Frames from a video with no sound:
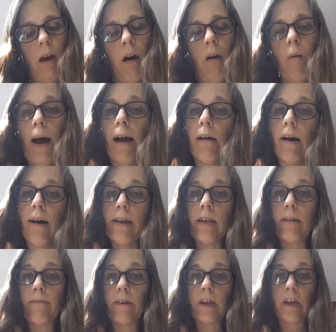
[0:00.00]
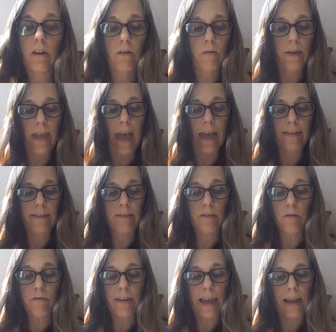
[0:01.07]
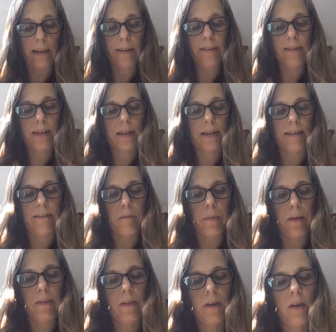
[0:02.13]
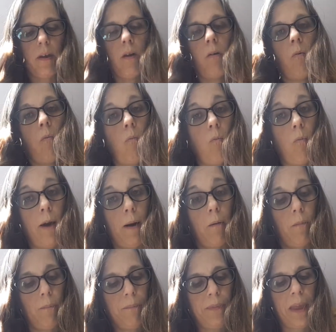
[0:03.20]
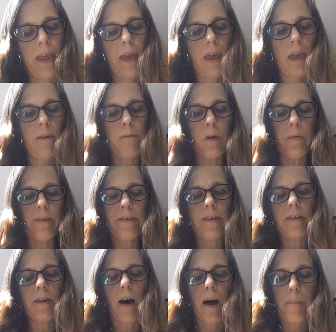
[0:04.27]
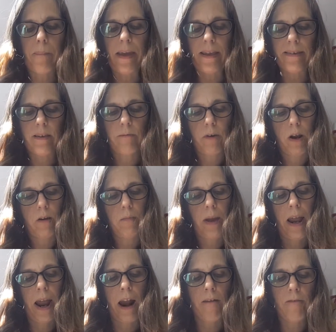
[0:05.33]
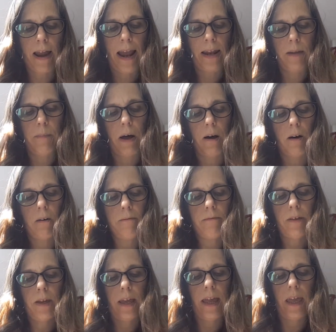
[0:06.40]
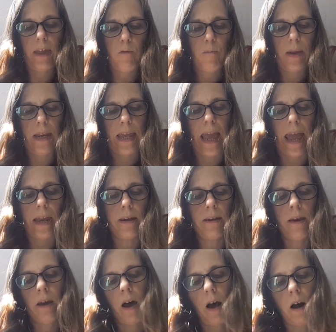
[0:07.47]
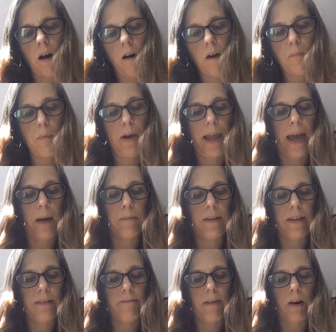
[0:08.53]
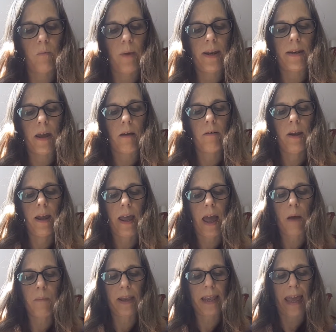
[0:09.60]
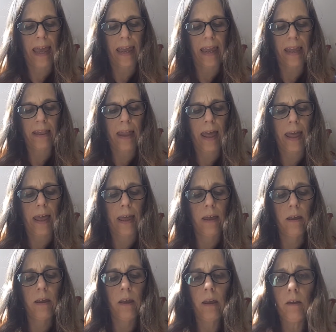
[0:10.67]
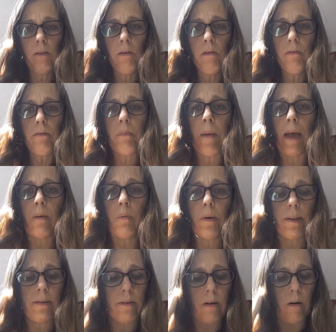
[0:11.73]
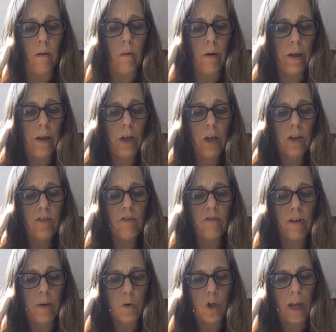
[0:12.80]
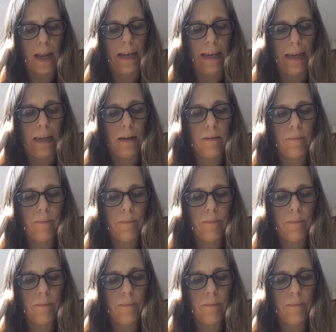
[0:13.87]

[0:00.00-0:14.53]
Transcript: "Oh, how kind of you. Yes, do tell us," said Elizabeth. "Well, if you was to tie a piece of rope around the bath and give me the end, I'd pull it up to this front window and we'd get it in there." "Not my window!" screamed Jacqueline.